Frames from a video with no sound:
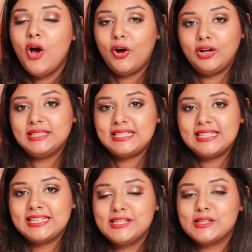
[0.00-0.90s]
all the
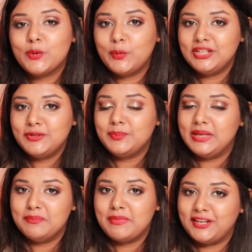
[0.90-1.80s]
details will
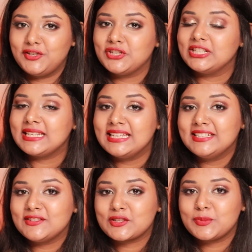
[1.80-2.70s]
be mentioned in the
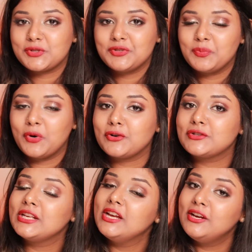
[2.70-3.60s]
description box.